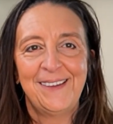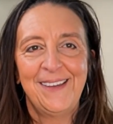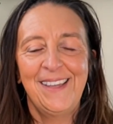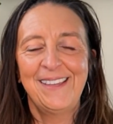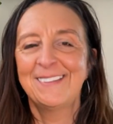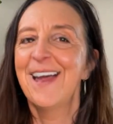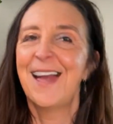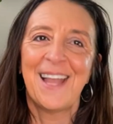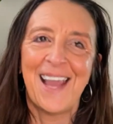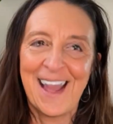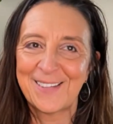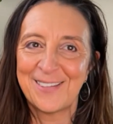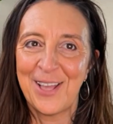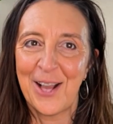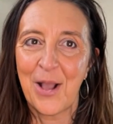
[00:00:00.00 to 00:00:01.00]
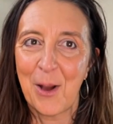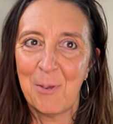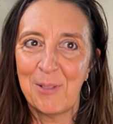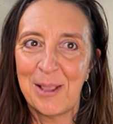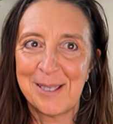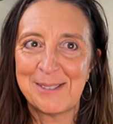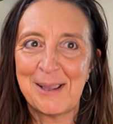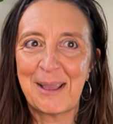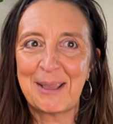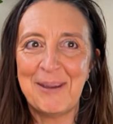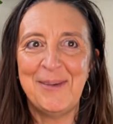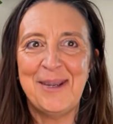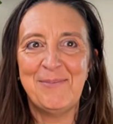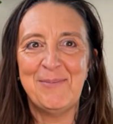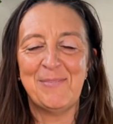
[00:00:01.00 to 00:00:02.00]
It's not actually a complex
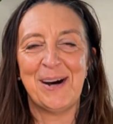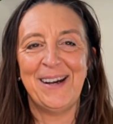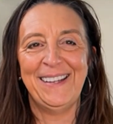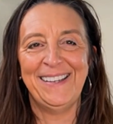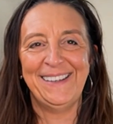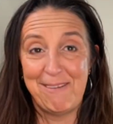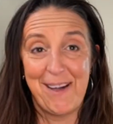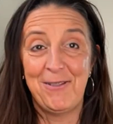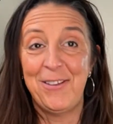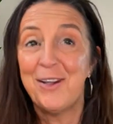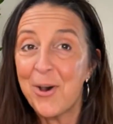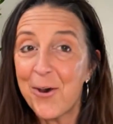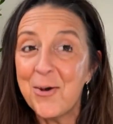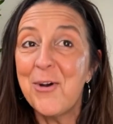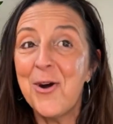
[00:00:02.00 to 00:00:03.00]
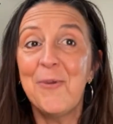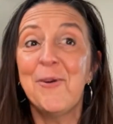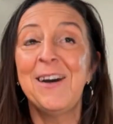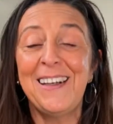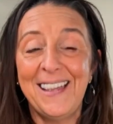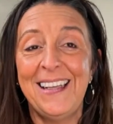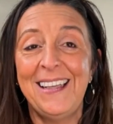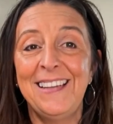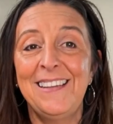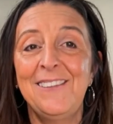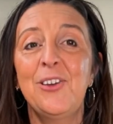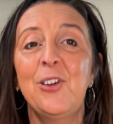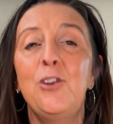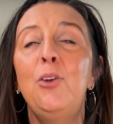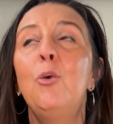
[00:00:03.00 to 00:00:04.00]
document, but if you don't know what it
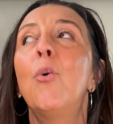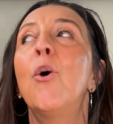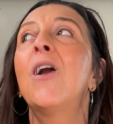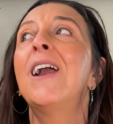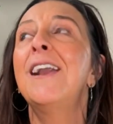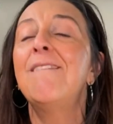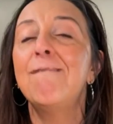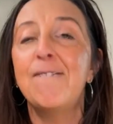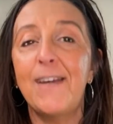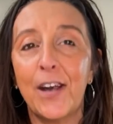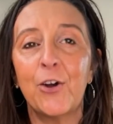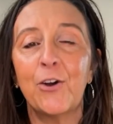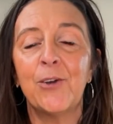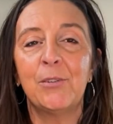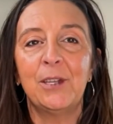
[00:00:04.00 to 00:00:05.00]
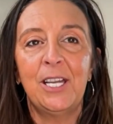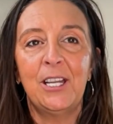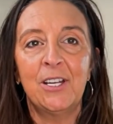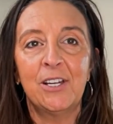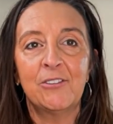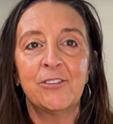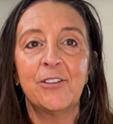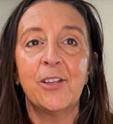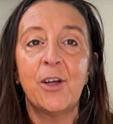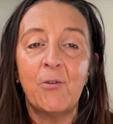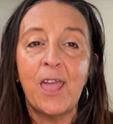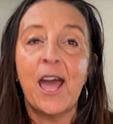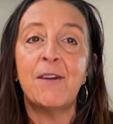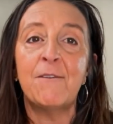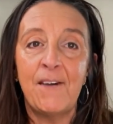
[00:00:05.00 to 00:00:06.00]
is, you are invariably going to slow
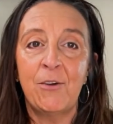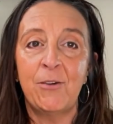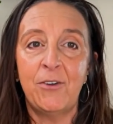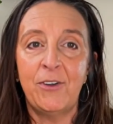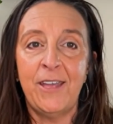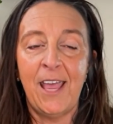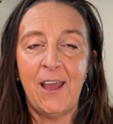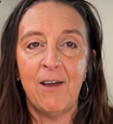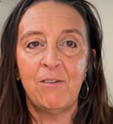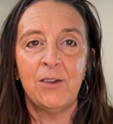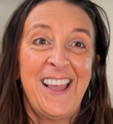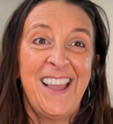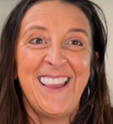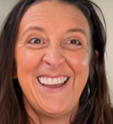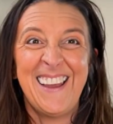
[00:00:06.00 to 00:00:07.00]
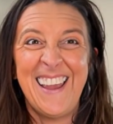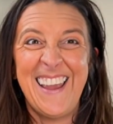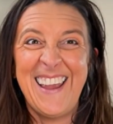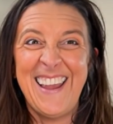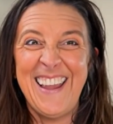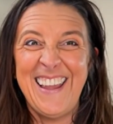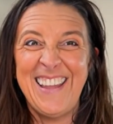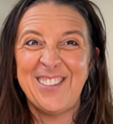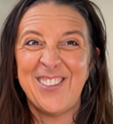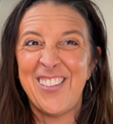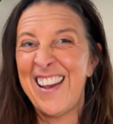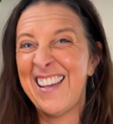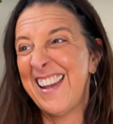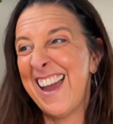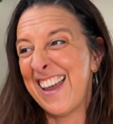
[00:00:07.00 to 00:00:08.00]
that founder down. I had an angel
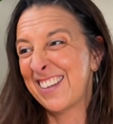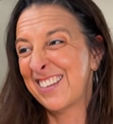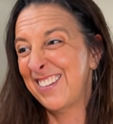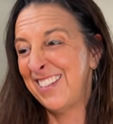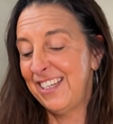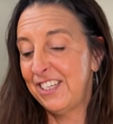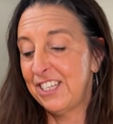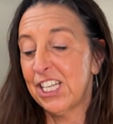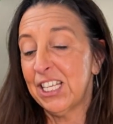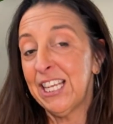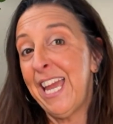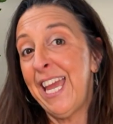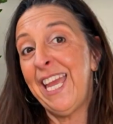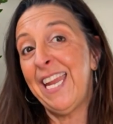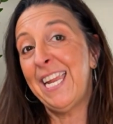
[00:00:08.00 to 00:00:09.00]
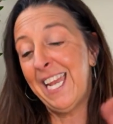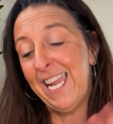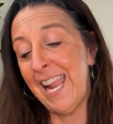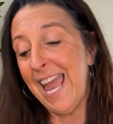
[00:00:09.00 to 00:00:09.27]
that actually delayed an